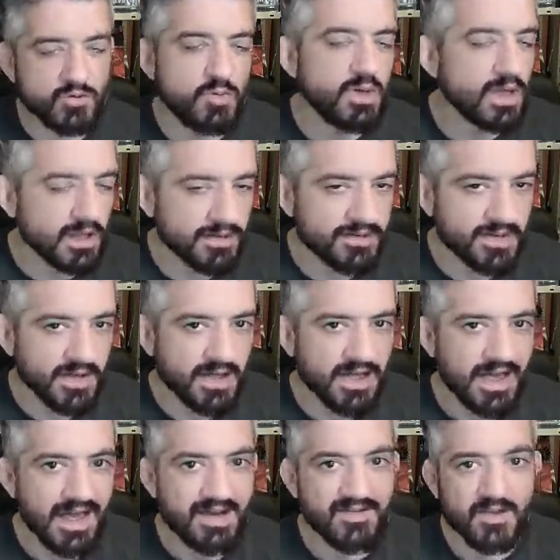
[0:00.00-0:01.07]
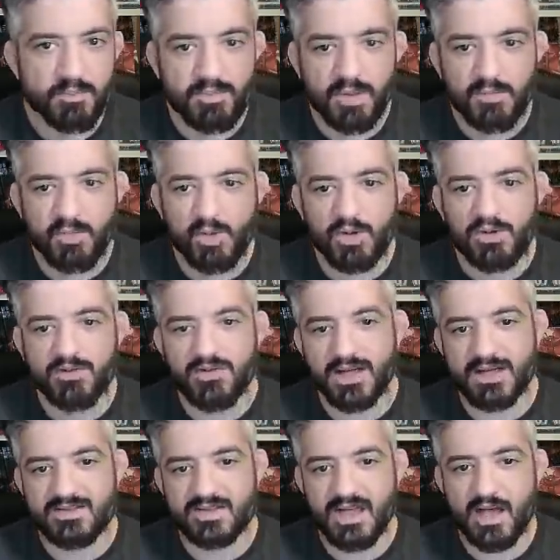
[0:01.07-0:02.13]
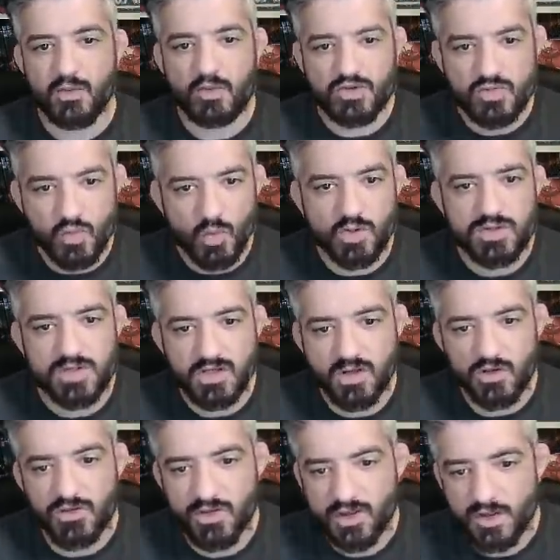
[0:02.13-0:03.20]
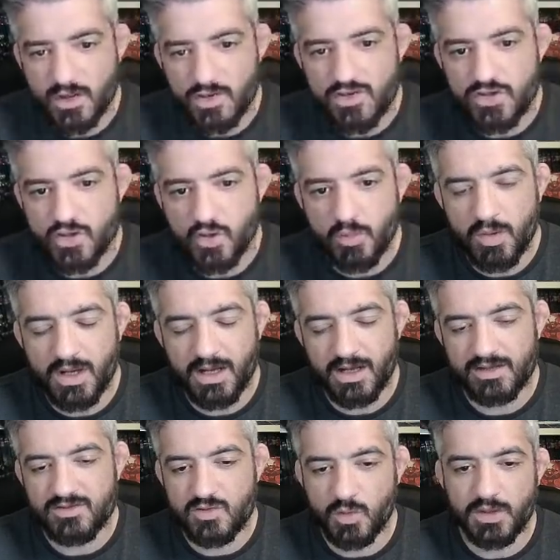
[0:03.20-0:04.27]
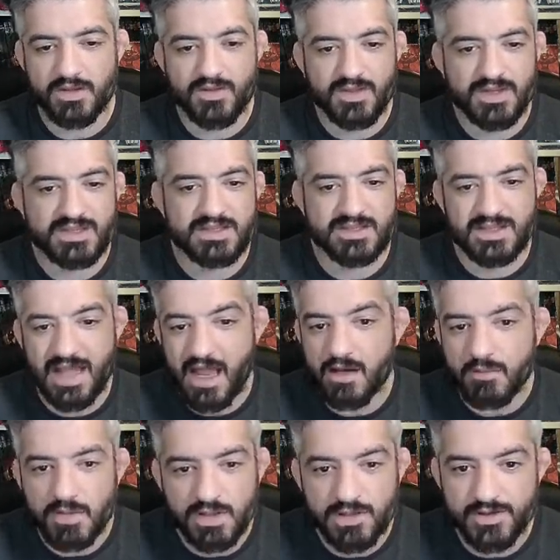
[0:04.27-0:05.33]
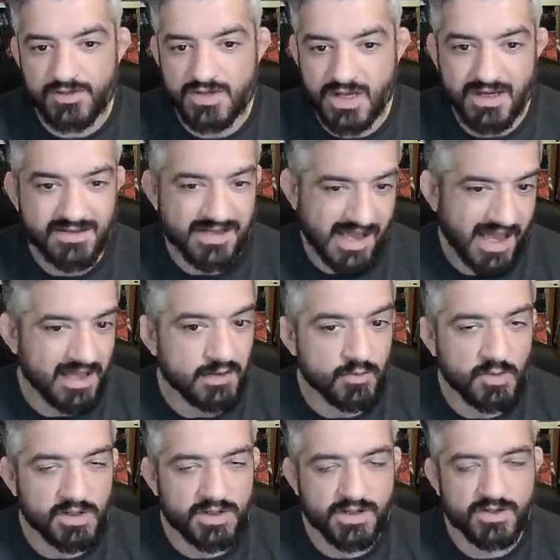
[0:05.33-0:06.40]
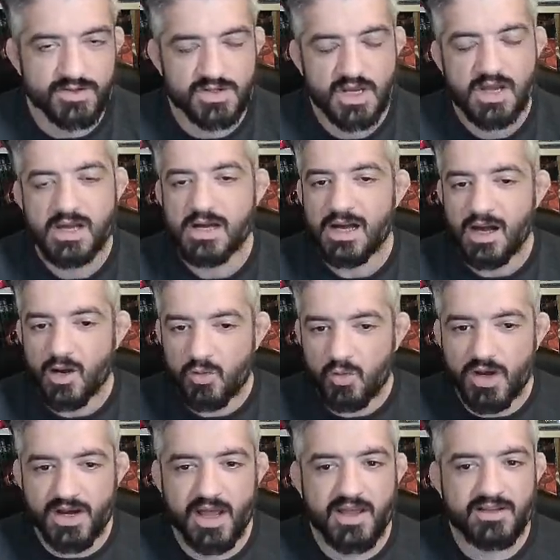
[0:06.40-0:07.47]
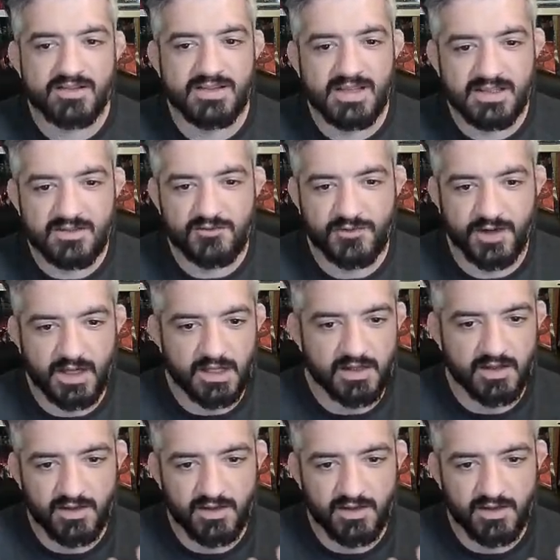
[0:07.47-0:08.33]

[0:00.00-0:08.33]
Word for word: build and the people that I was watching on the YouTube uh, doing this 9 millions and 8 millions, when I did fail